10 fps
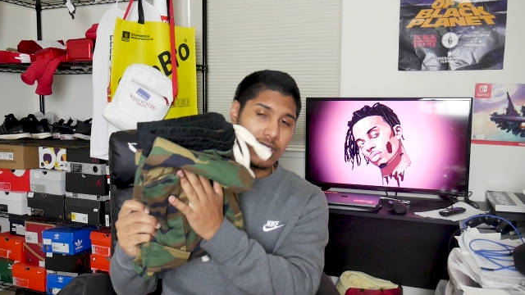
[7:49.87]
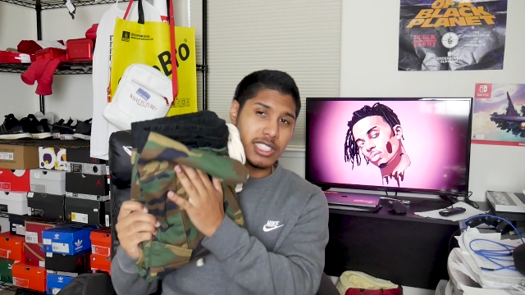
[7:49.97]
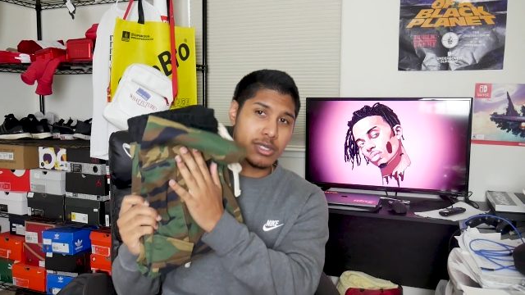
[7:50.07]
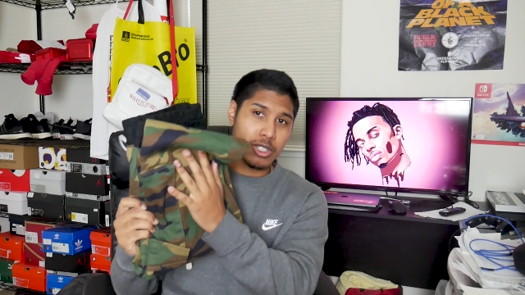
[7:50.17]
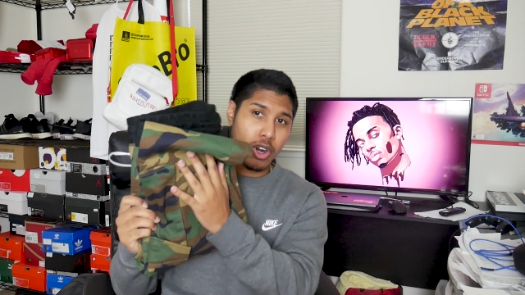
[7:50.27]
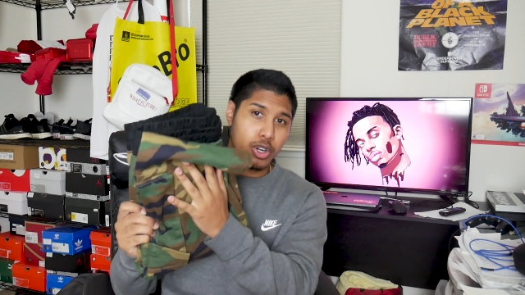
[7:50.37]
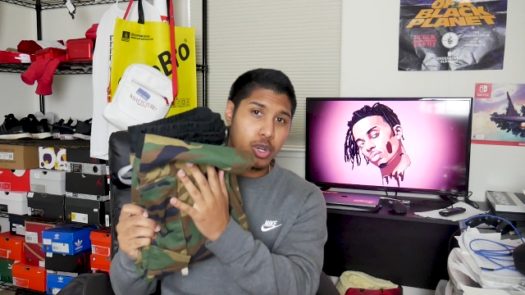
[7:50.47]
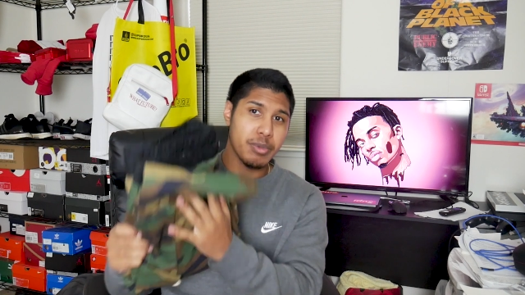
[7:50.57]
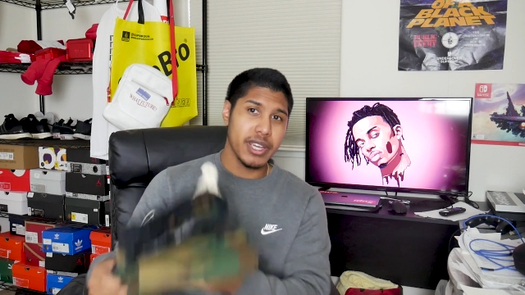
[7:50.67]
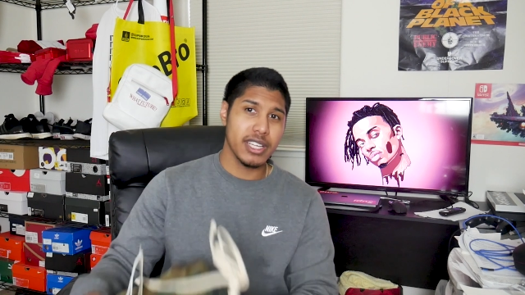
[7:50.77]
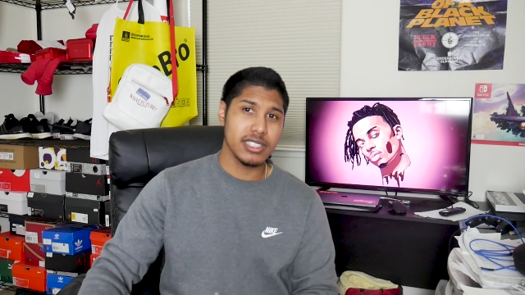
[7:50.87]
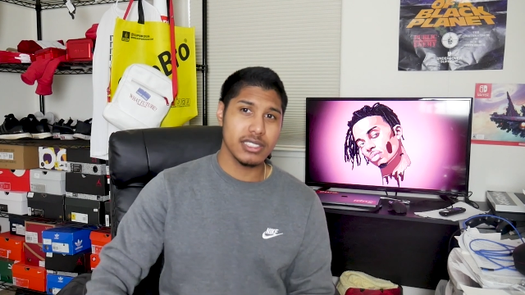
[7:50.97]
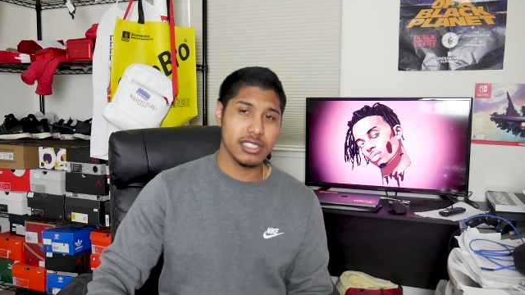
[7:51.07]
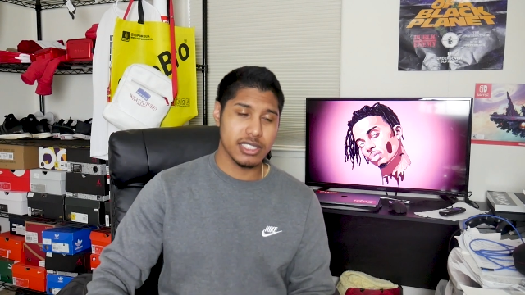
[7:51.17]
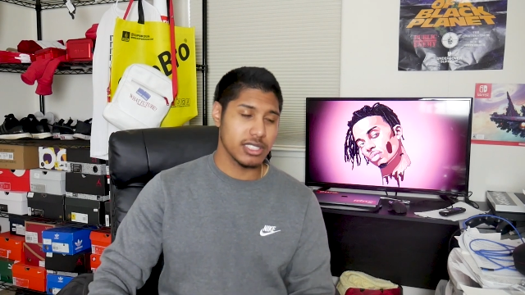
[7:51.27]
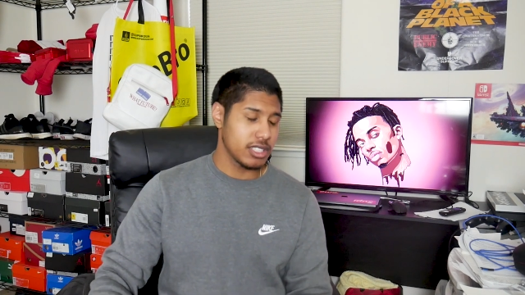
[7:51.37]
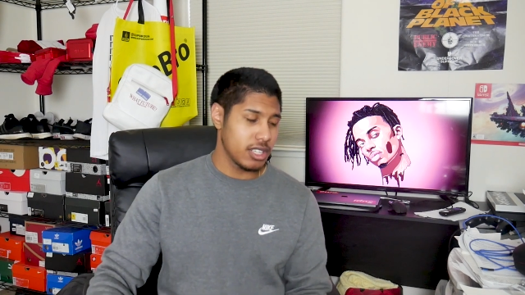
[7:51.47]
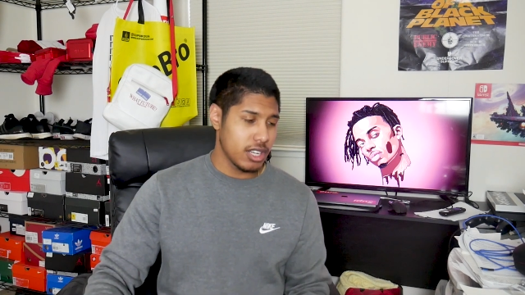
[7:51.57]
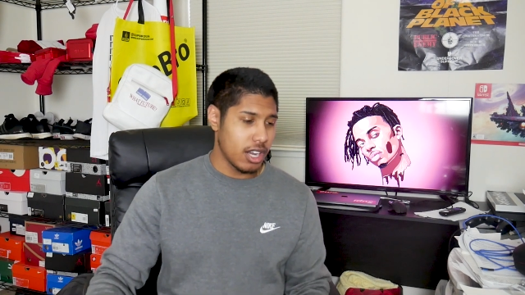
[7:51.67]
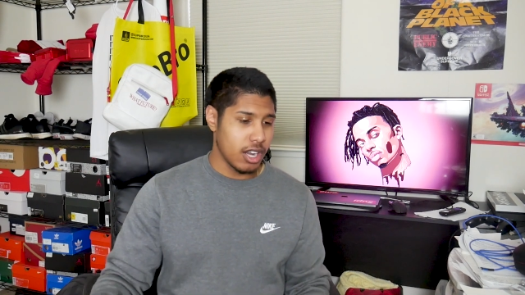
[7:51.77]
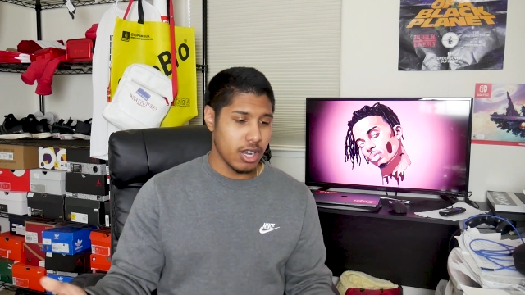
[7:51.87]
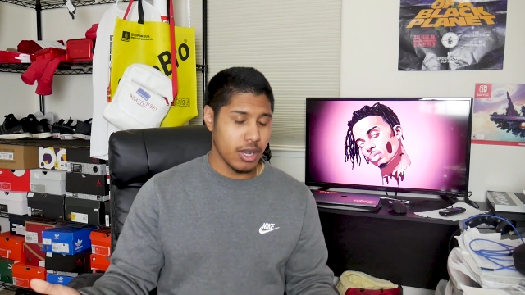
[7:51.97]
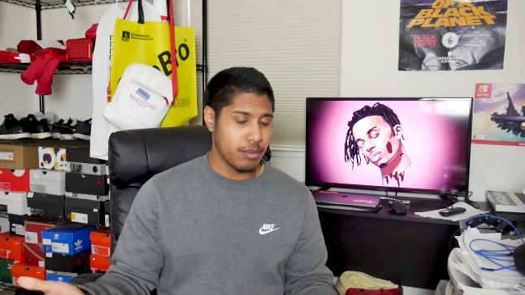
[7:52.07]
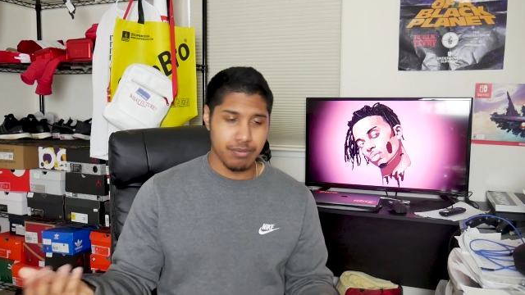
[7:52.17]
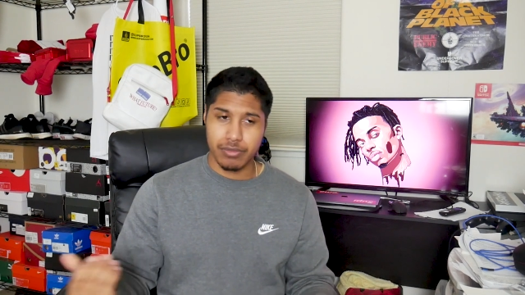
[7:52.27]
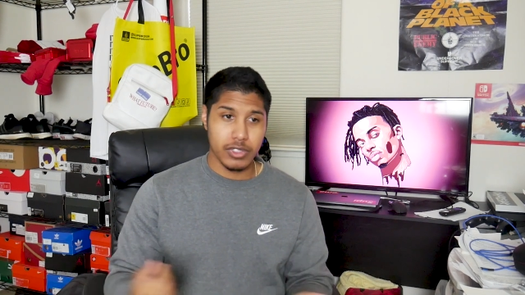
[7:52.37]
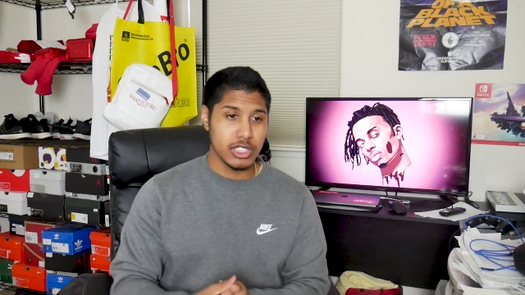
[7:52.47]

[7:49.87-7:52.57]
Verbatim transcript: this cargo pants, um,